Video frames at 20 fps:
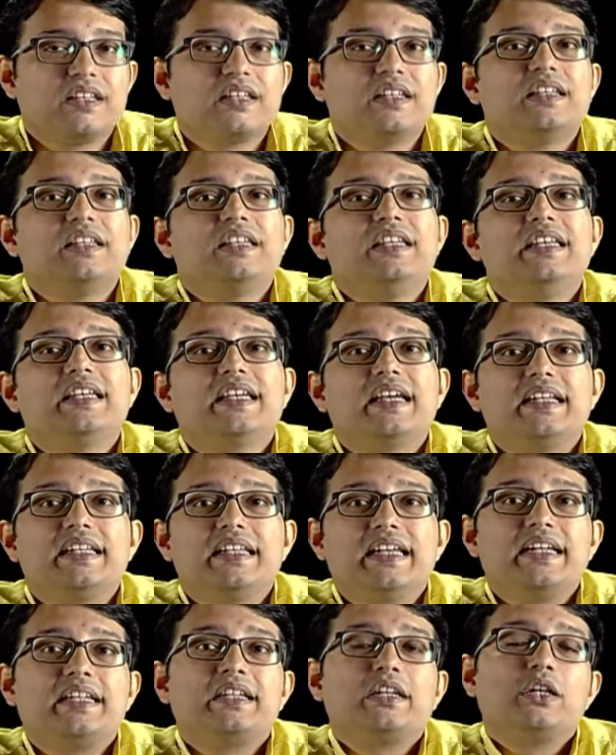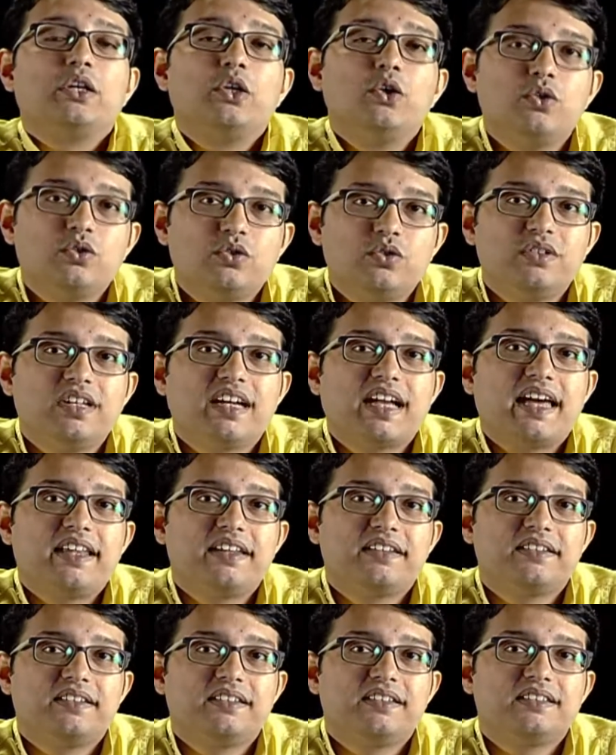He can get close to the
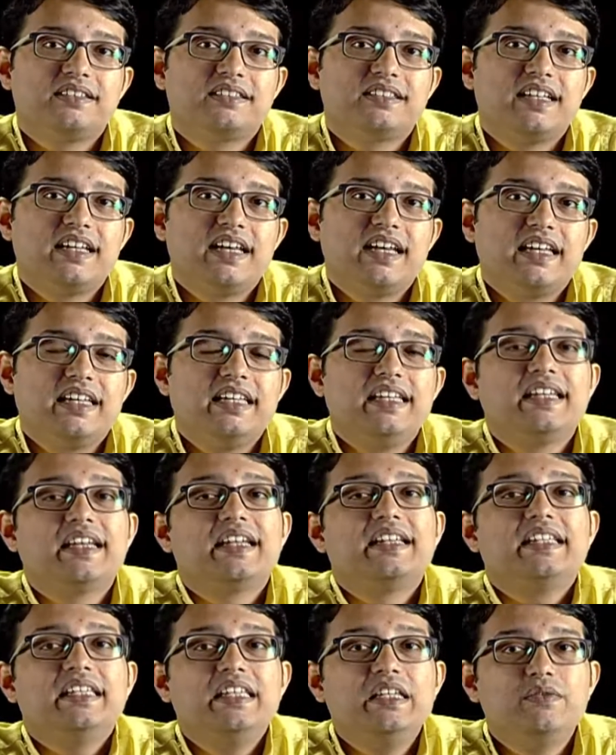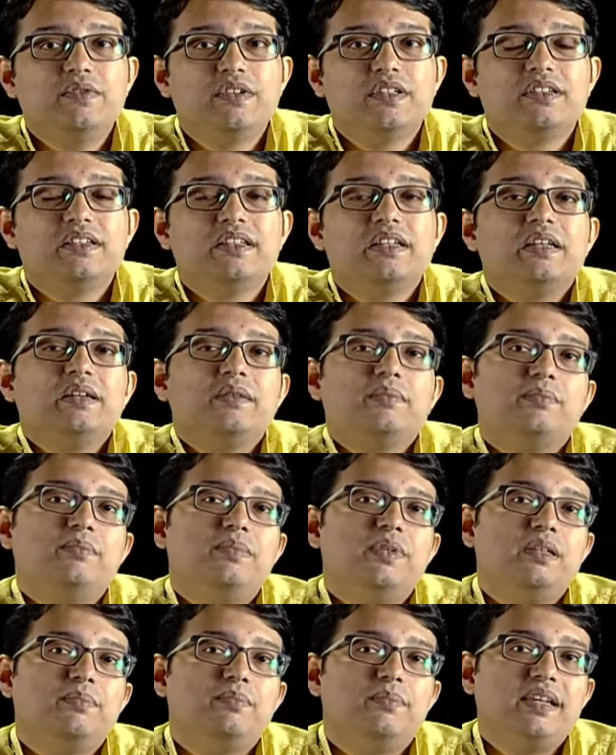characters, he can even
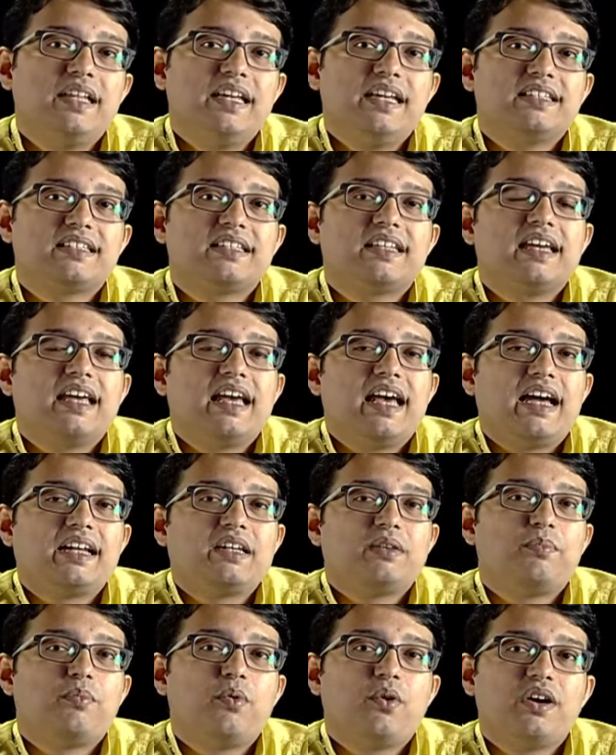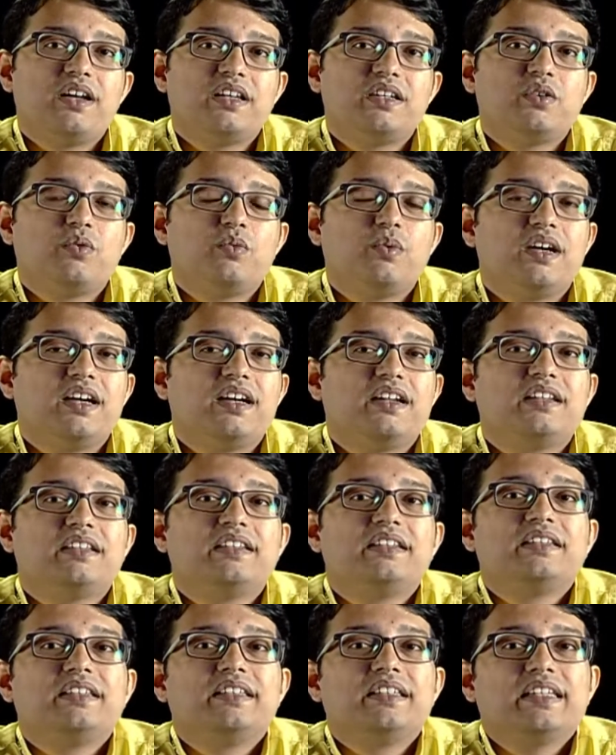be placed at a point where
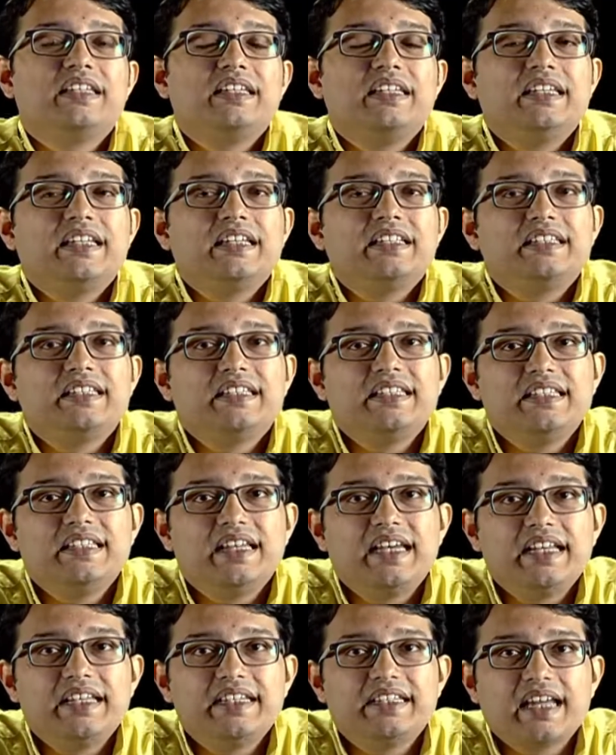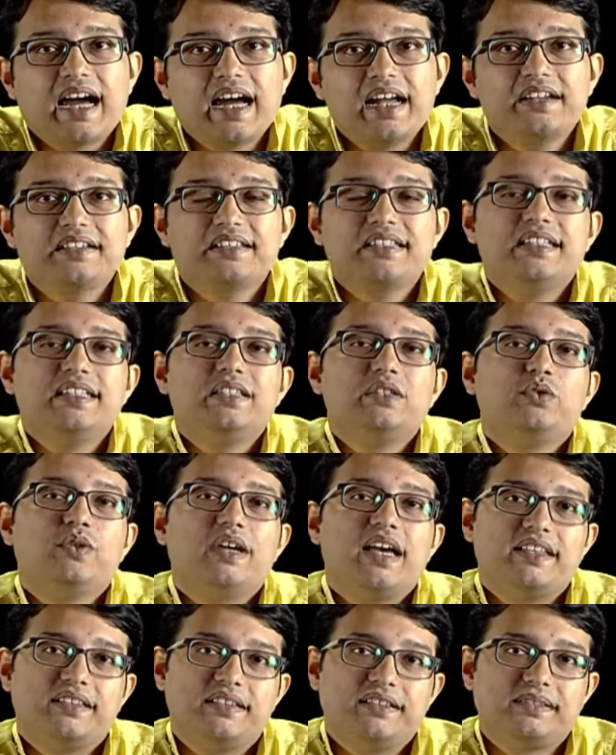he can see the entire scene
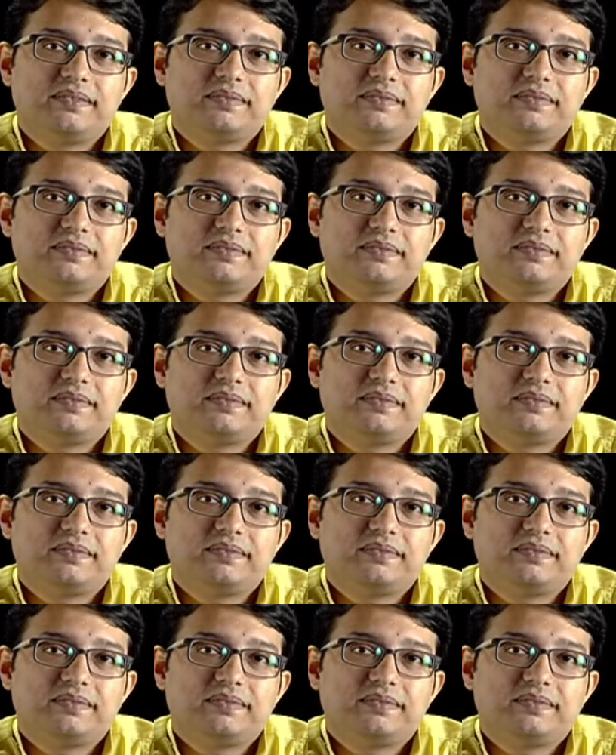together.